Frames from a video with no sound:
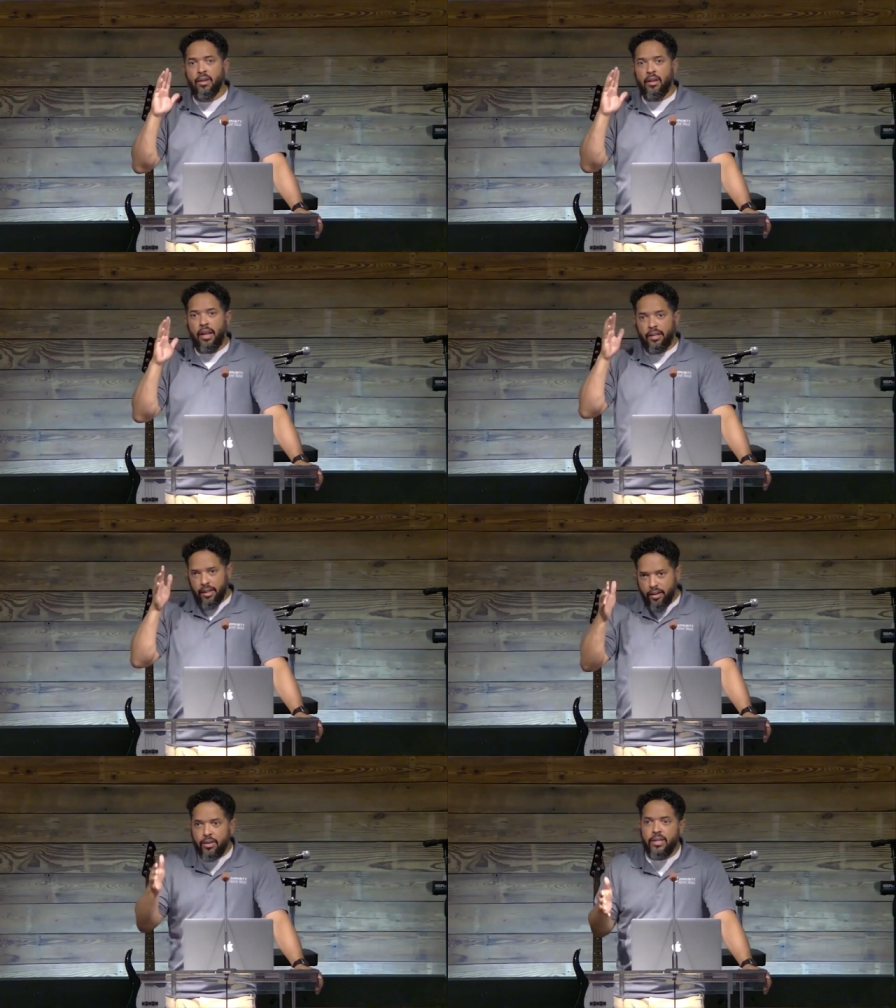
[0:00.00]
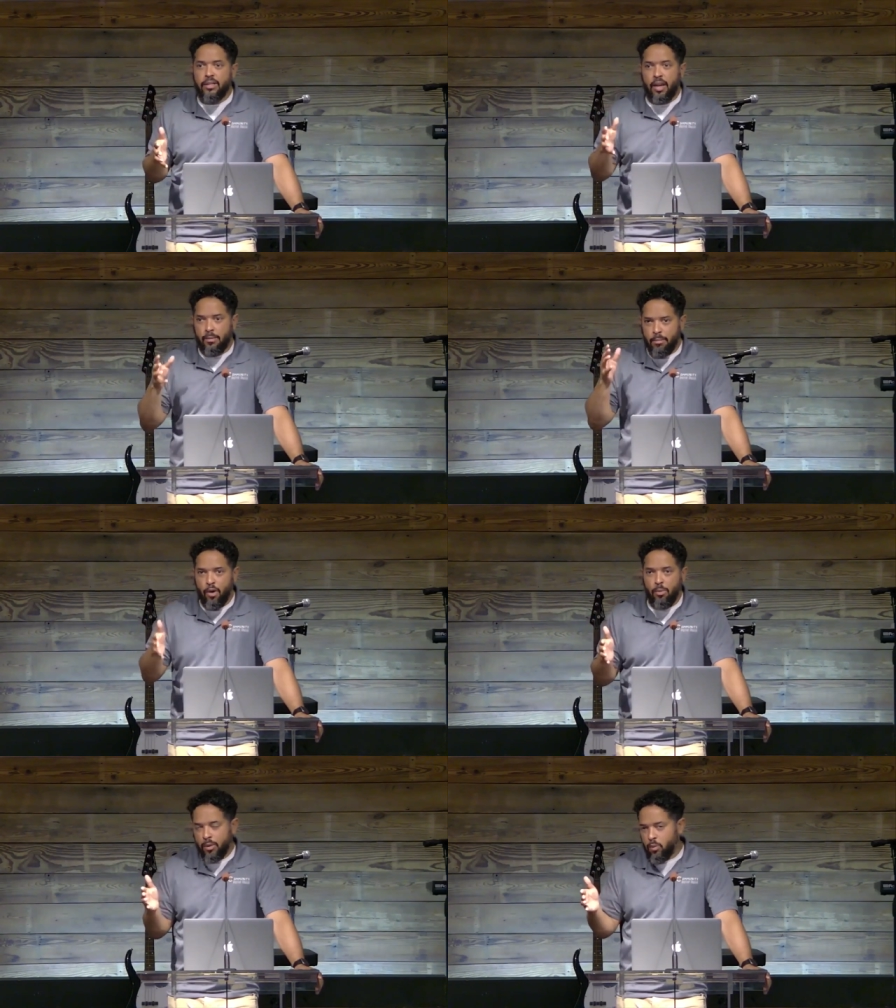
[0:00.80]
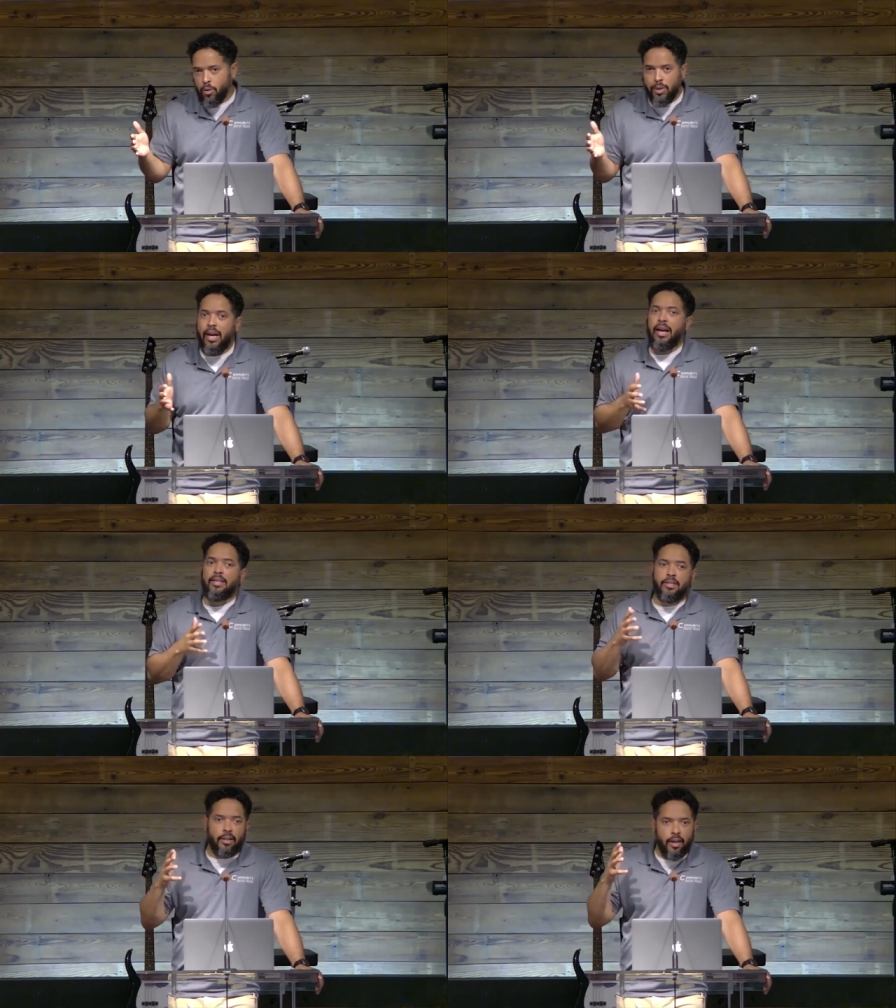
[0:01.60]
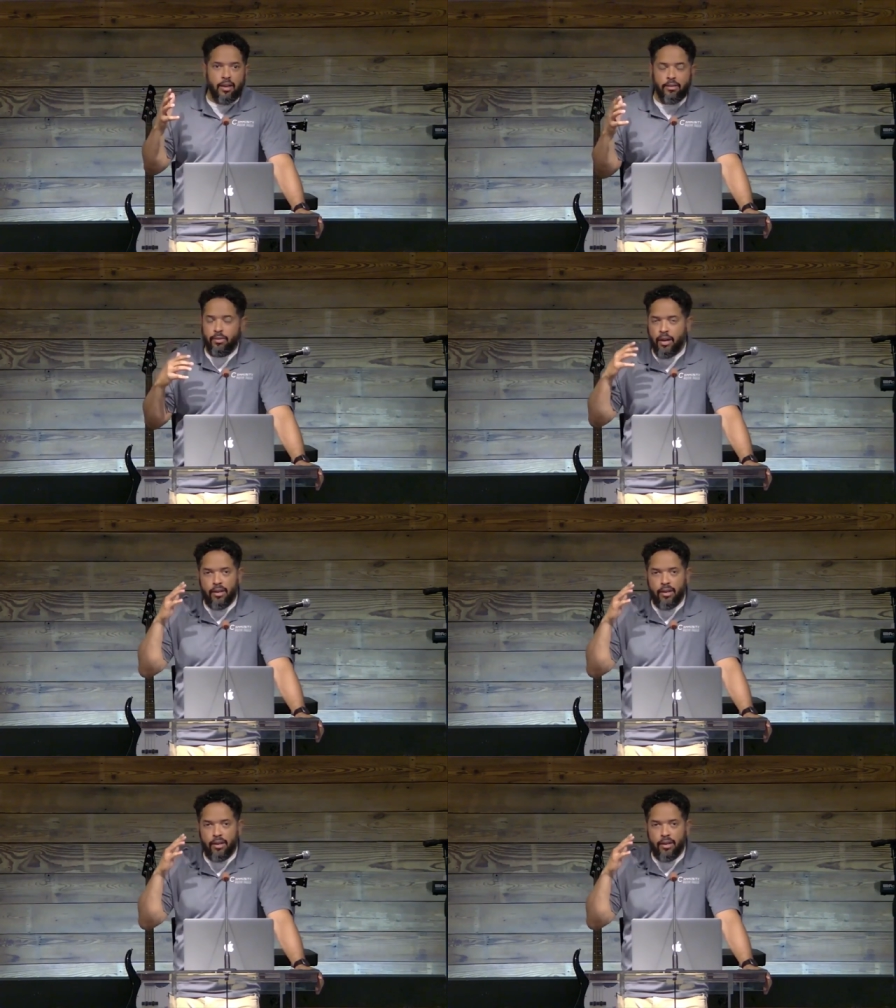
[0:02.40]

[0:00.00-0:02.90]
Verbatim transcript: like there is a moment where we isolate, right?